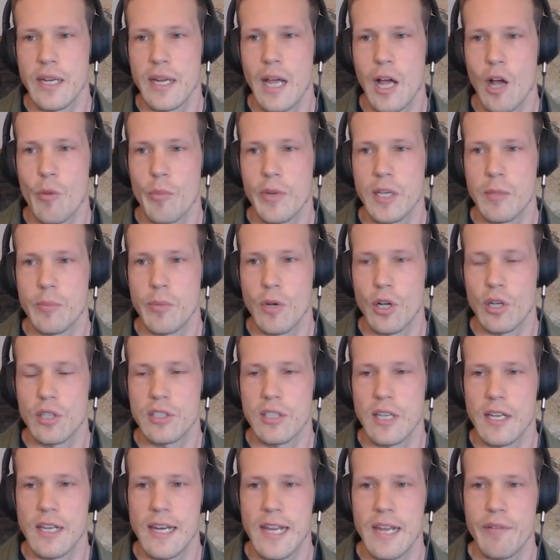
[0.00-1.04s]
how many blocks
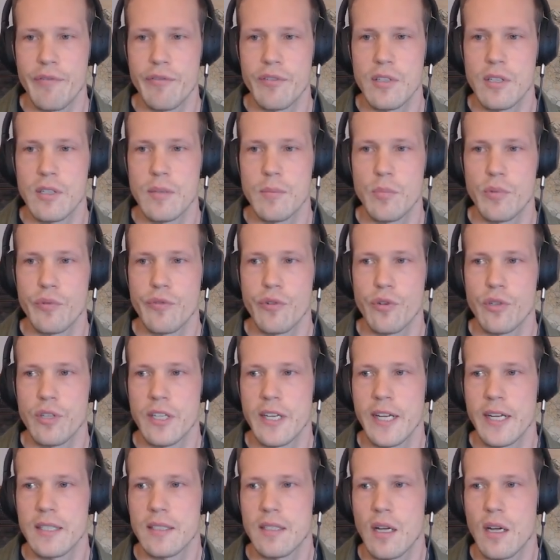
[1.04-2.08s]
are left before the
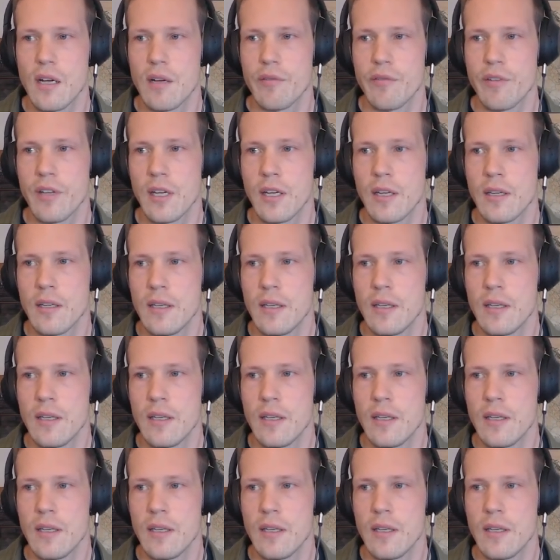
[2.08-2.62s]
next halving.